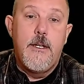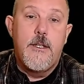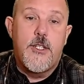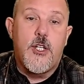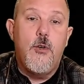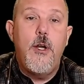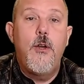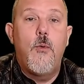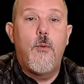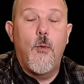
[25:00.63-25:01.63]
So
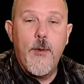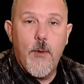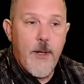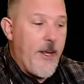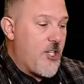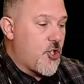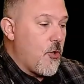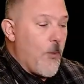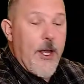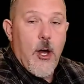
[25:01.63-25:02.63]
what we want to make sure
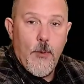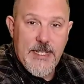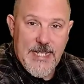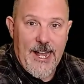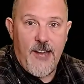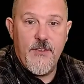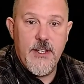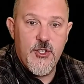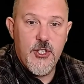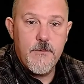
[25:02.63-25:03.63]
we always have
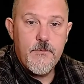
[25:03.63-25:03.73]
is